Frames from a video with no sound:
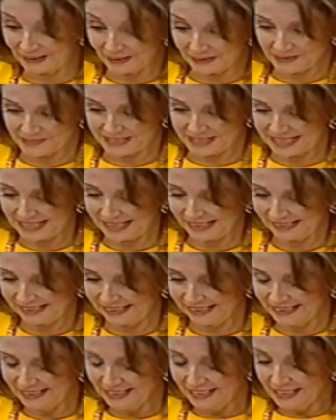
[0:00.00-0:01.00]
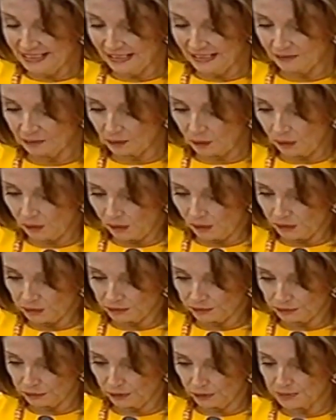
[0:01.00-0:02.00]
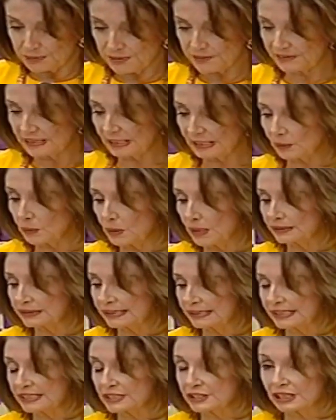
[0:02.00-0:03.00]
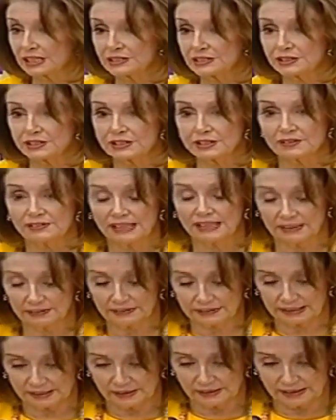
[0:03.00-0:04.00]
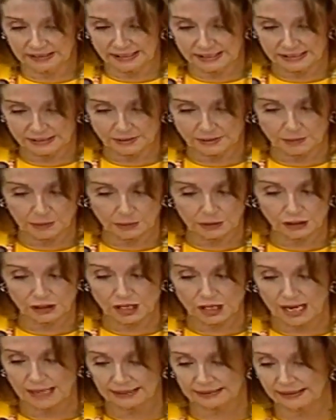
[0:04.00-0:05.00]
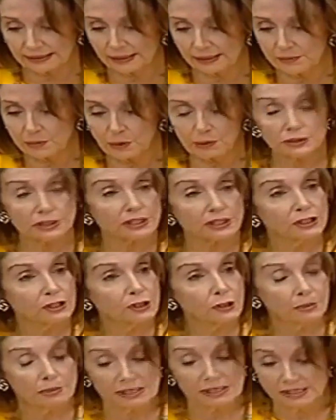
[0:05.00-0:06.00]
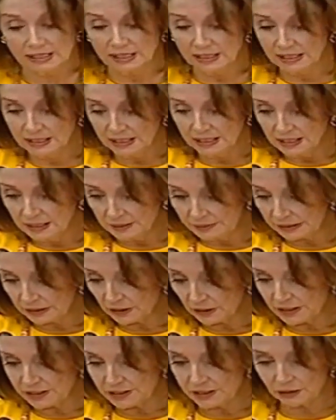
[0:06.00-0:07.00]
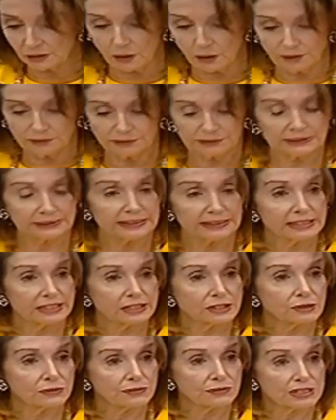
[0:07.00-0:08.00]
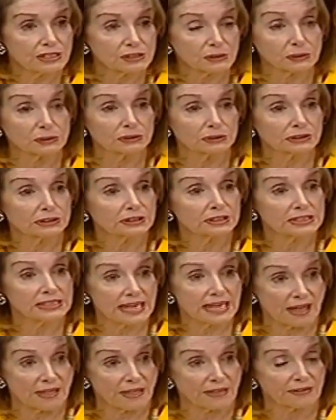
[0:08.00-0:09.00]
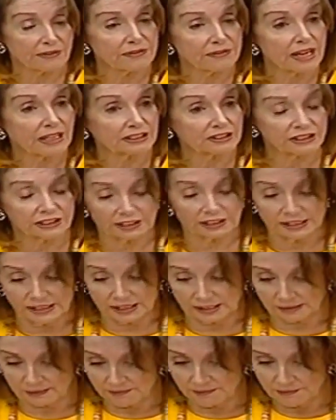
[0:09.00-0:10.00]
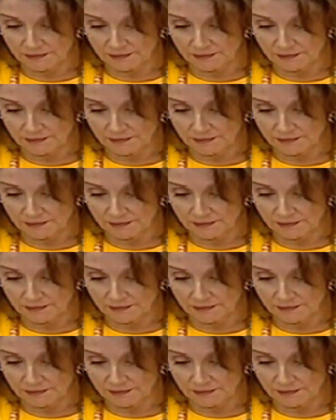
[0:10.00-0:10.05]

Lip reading: heard him say it, of all the forms of inequality, injustice of health care is the most shocking, the most inhuman, because it often leads to physical death. Dr. King.